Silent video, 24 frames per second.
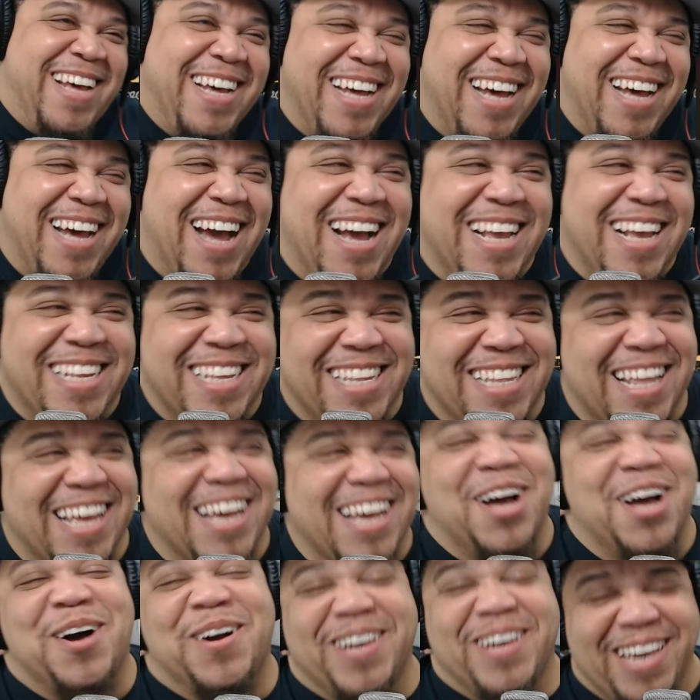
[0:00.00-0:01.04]
That's the,
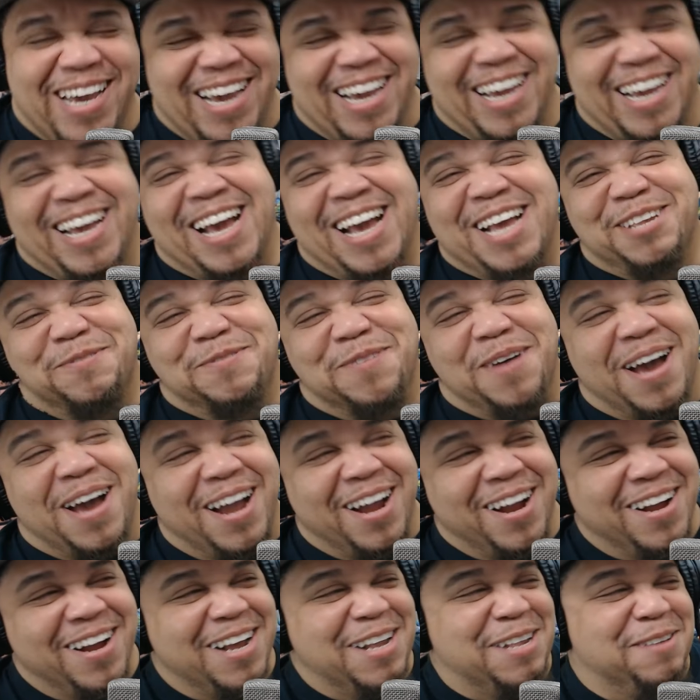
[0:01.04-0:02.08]
okay. That's
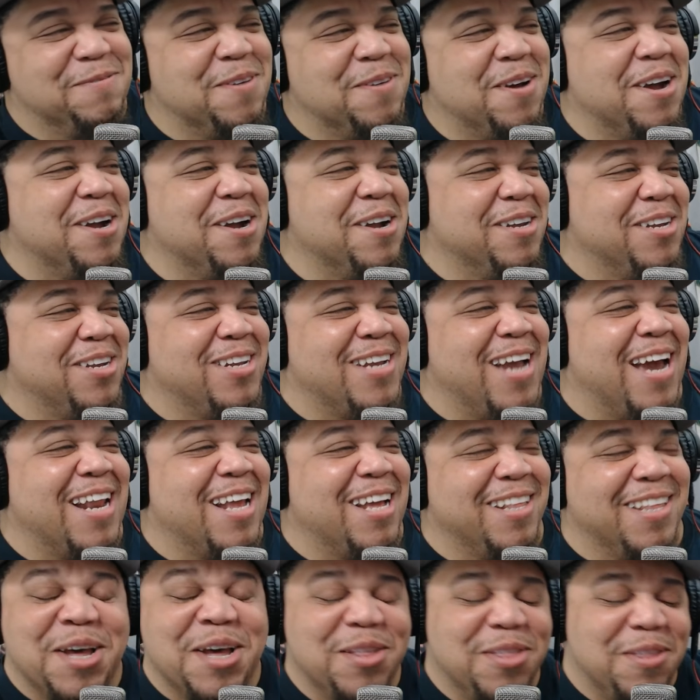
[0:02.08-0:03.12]
fire. That's fire. Shout
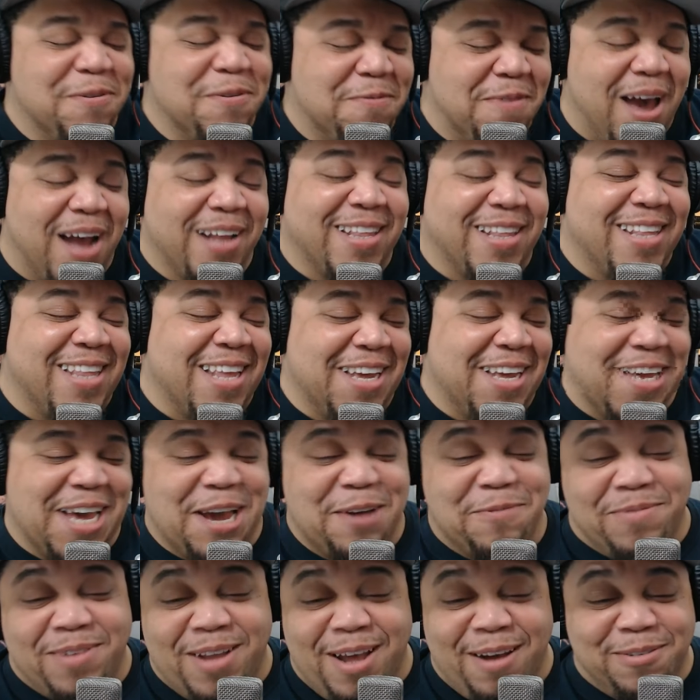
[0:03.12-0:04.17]
out the fact that they
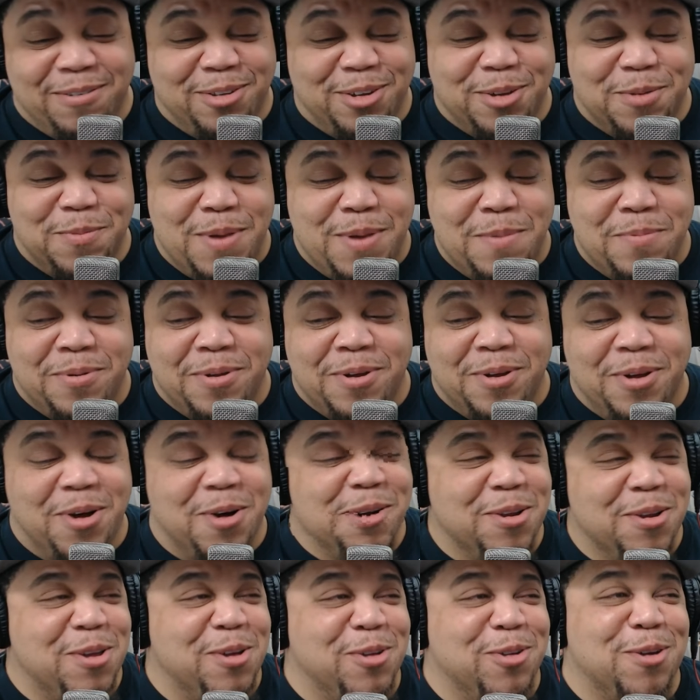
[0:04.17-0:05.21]
gave love to the people
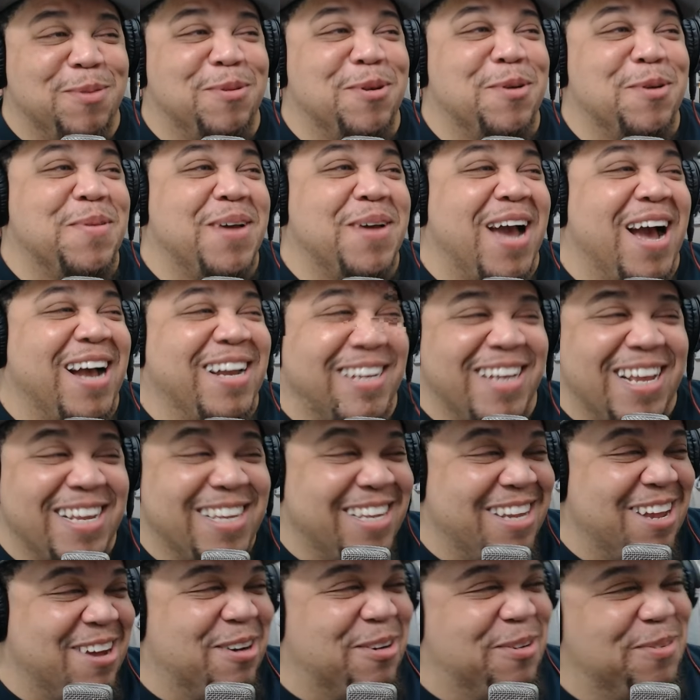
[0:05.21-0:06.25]
on YouTube The reaction. That's
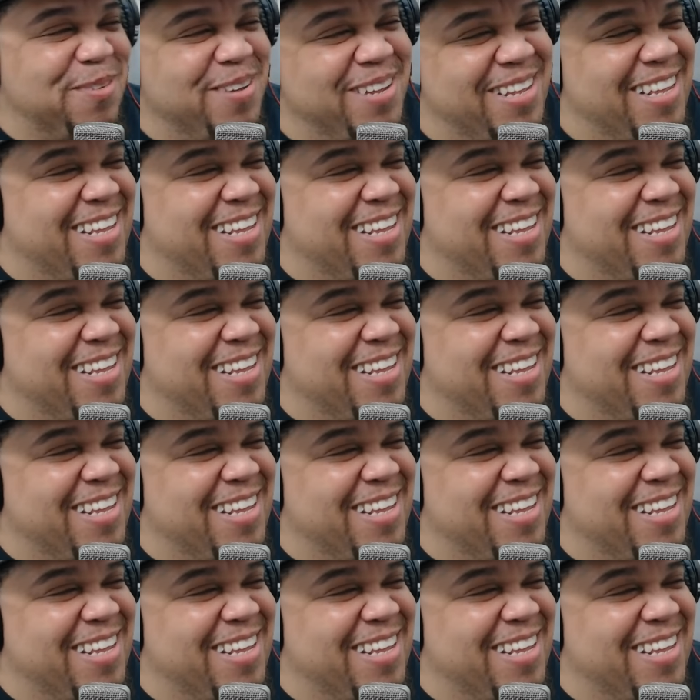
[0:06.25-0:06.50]
dope.